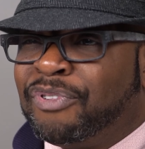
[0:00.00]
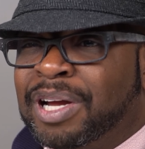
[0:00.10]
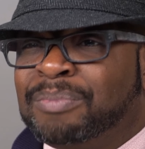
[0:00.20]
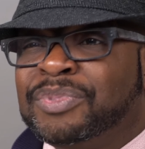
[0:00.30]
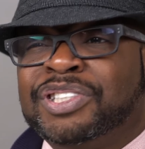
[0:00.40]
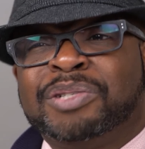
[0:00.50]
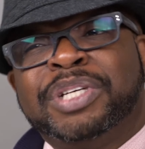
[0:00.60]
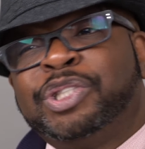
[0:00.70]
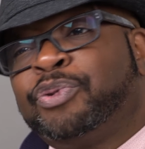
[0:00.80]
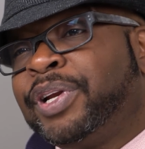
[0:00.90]
frame should
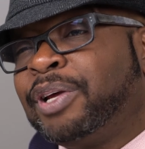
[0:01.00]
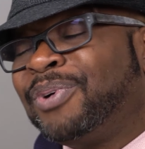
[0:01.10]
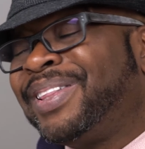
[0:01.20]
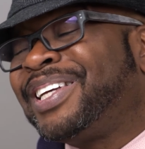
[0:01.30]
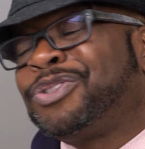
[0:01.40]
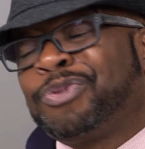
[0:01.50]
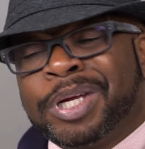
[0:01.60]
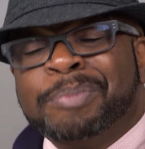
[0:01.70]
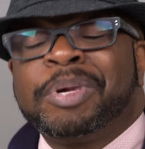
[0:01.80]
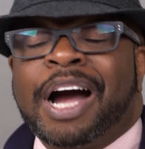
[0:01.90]
be treated with
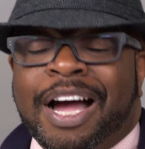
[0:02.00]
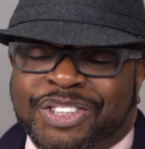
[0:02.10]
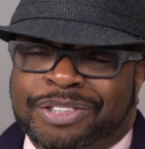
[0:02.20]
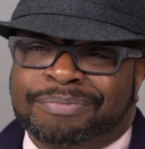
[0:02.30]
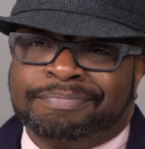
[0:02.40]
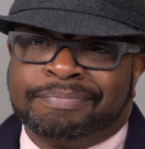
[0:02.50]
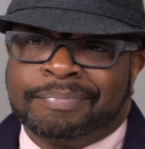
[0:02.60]
extreme caution.